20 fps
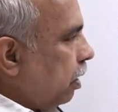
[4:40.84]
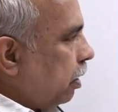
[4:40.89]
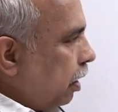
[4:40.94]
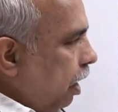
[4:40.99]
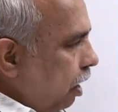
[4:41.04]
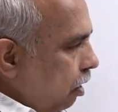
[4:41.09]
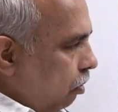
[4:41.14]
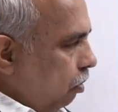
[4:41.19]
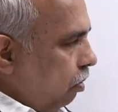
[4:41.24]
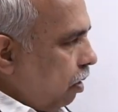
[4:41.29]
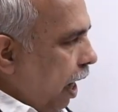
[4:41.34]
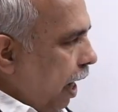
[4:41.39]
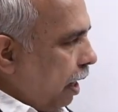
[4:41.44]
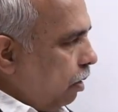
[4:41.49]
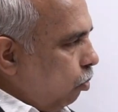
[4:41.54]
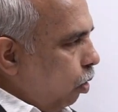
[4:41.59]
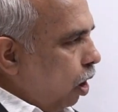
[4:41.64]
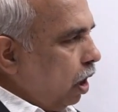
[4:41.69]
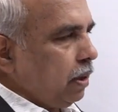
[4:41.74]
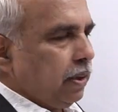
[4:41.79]
Now, I
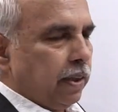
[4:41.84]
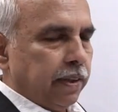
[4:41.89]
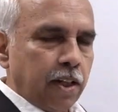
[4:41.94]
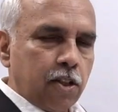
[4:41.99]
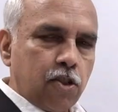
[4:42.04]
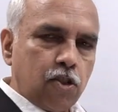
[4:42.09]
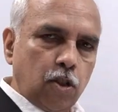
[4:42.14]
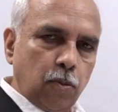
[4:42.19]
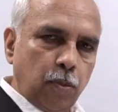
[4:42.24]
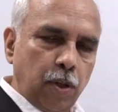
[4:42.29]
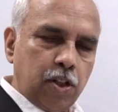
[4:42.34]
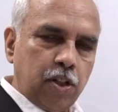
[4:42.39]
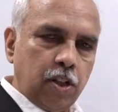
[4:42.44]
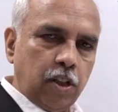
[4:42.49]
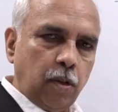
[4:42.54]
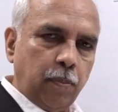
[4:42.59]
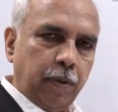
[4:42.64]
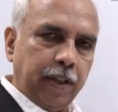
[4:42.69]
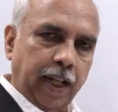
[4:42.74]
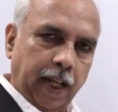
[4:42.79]
want the distribution
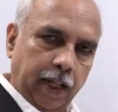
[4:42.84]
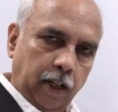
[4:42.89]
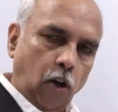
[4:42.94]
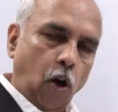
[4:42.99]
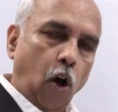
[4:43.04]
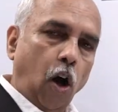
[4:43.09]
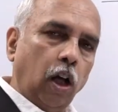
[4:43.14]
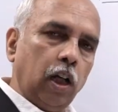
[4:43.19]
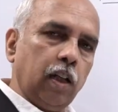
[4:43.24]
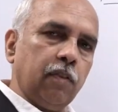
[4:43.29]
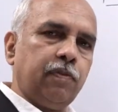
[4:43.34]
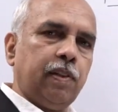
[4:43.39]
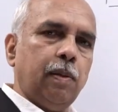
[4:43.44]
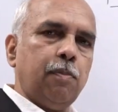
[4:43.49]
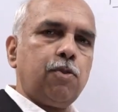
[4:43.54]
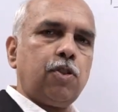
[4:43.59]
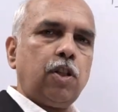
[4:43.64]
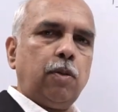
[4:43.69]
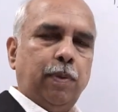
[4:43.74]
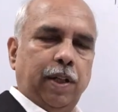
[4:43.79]
to be done. All of them
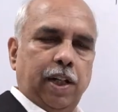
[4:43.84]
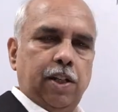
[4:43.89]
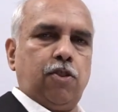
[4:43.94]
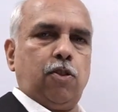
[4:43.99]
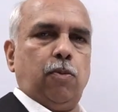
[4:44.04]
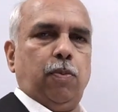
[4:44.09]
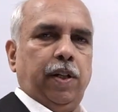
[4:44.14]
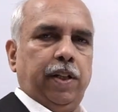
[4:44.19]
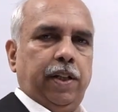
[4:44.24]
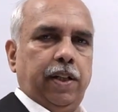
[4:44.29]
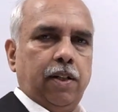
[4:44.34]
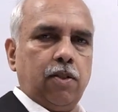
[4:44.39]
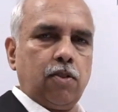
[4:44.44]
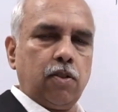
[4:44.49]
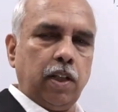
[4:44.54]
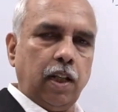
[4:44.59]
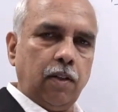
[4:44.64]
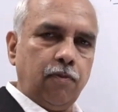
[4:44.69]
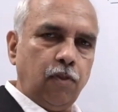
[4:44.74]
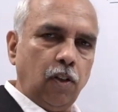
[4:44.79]
should be distributed. So
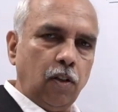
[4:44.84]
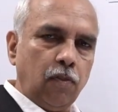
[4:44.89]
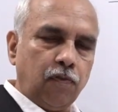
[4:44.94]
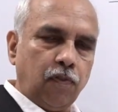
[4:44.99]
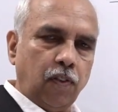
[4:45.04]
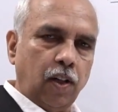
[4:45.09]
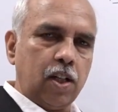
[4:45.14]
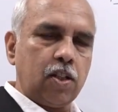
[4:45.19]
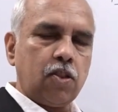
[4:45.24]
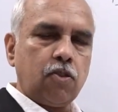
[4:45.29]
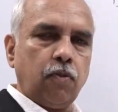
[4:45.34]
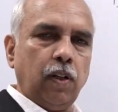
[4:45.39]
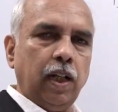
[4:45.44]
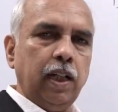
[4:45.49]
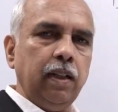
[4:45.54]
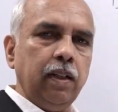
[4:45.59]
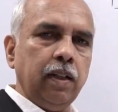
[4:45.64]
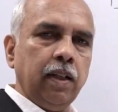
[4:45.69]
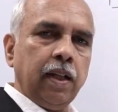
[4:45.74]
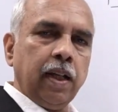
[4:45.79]
therefore, first one
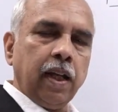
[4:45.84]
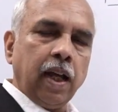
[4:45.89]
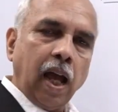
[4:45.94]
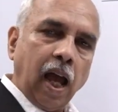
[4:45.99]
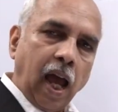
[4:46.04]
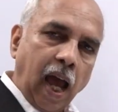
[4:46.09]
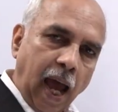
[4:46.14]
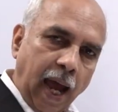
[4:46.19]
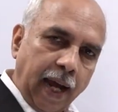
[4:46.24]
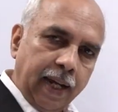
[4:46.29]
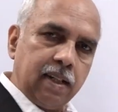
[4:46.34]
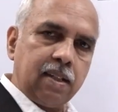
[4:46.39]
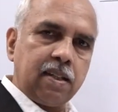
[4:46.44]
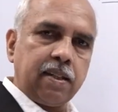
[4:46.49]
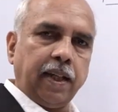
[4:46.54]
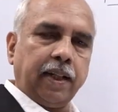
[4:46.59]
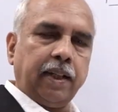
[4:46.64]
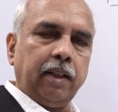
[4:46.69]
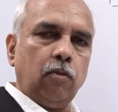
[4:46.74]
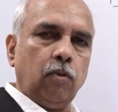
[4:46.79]
and
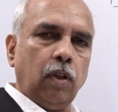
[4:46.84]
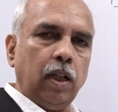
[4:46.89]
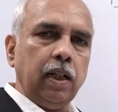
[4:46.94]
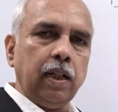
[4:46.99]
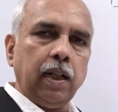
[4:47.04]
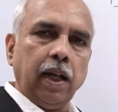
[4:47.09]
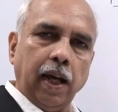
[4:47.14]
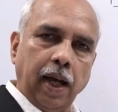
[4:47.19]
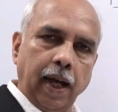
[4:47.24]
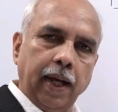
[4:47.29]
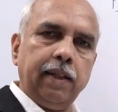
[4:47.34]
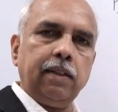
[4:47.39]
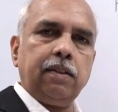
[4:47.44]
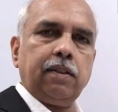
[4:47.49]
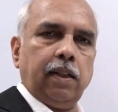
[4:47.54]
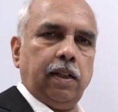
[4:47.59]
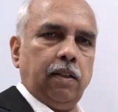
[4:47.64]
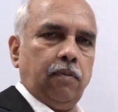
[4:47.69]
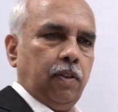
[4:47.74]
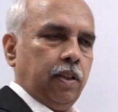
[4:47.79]
second one and
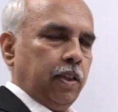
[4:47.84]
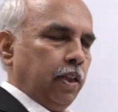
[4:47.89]
third one.